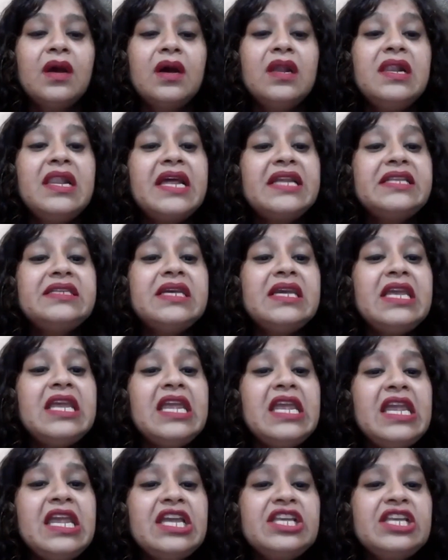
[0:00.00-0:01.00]
Let
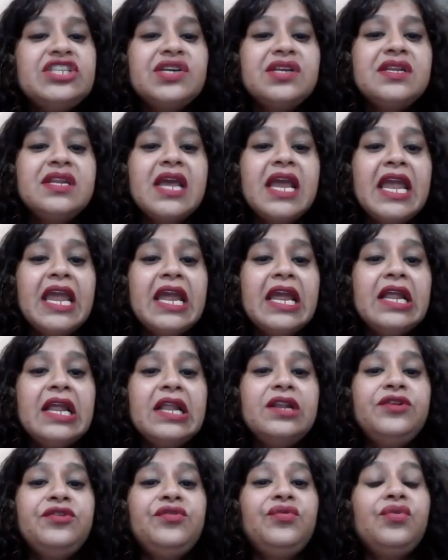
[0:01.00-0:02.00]
each
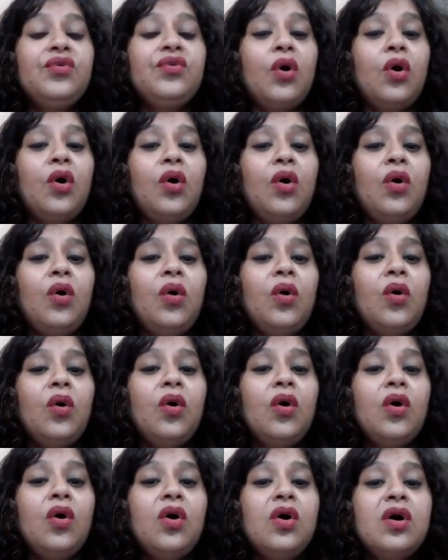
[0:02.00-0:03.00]
inhale draw
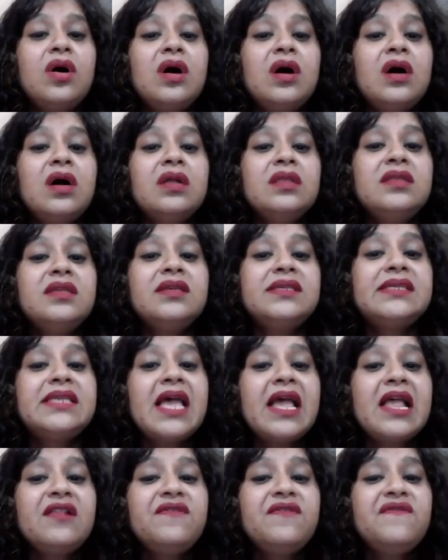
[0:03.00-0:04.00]
the
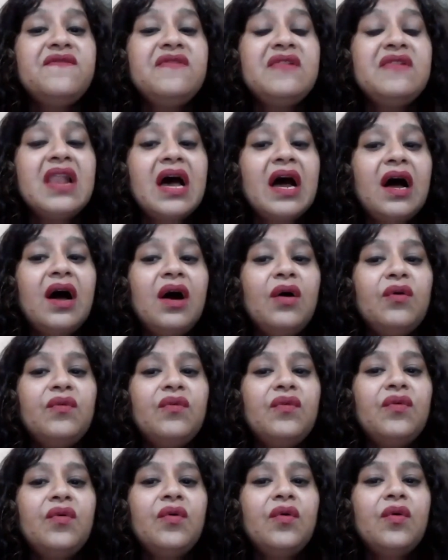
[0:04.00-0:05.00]
self-love
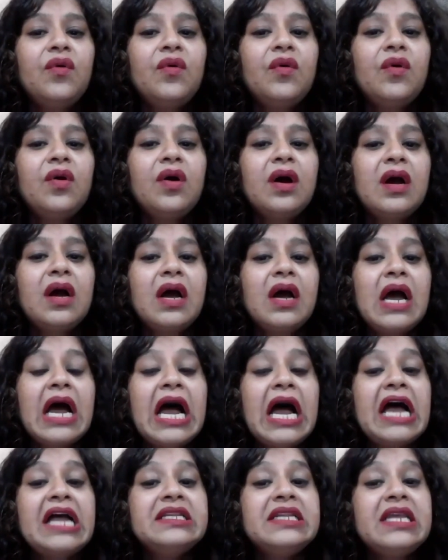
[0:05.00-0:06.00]

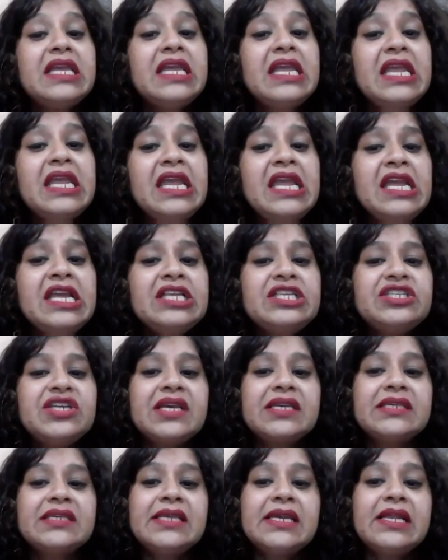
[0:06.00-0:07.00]
and each
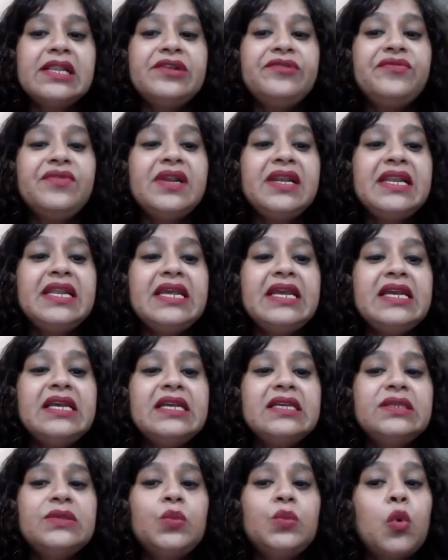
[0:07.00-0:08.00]
exhale
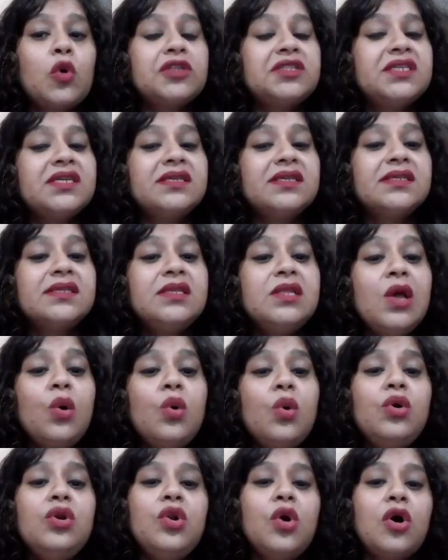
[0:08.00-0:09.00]
release what is no
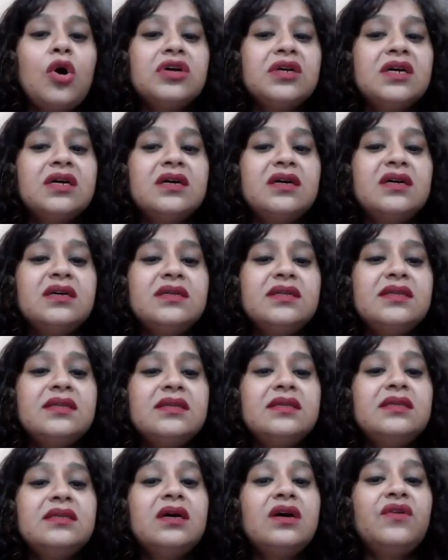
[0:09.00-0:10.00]
longer
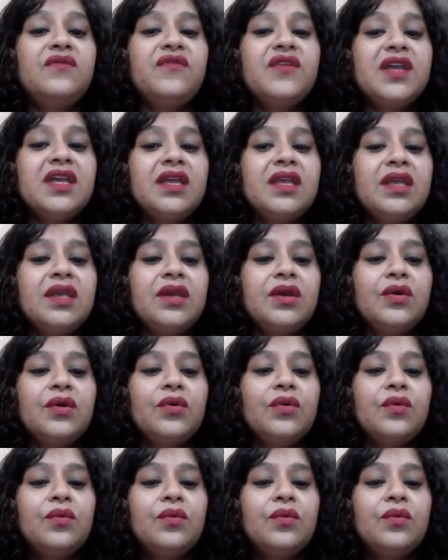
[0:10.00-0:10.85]
serving you.